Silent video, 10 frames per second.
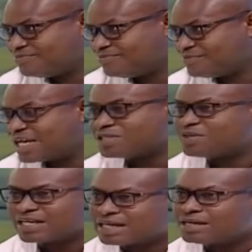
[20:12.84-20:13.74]
has
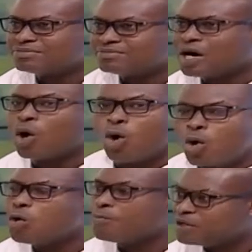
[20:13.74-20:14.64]
become a
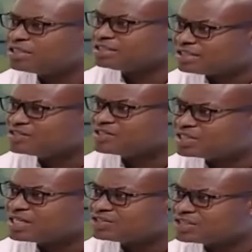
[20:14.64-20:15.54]
whole political
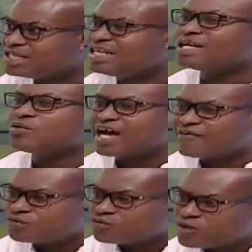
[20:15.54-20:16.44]
discussion that we
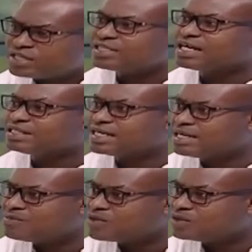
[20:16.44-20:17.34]
have to waste our
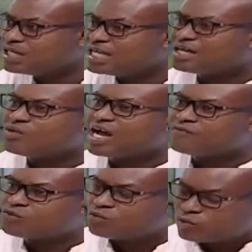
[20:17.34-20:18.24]
time on, that we have
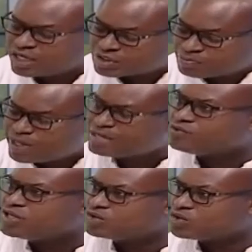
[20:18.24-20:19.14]
to expend
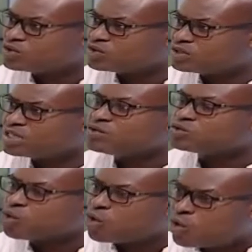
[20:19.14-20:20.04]
resources
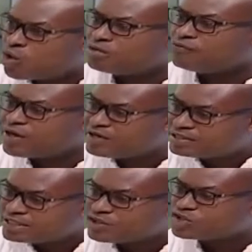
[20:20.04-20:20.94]
to call very
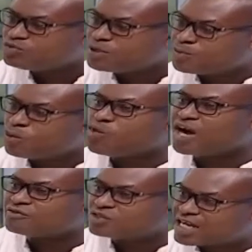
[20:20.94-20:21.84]
serious people who
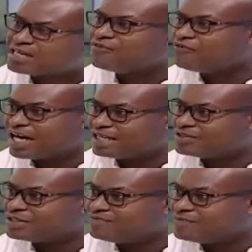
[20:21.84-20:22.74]
have
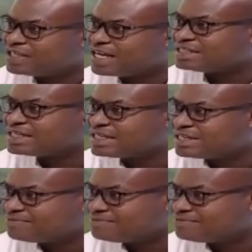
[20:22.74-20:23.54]
sacrificed their time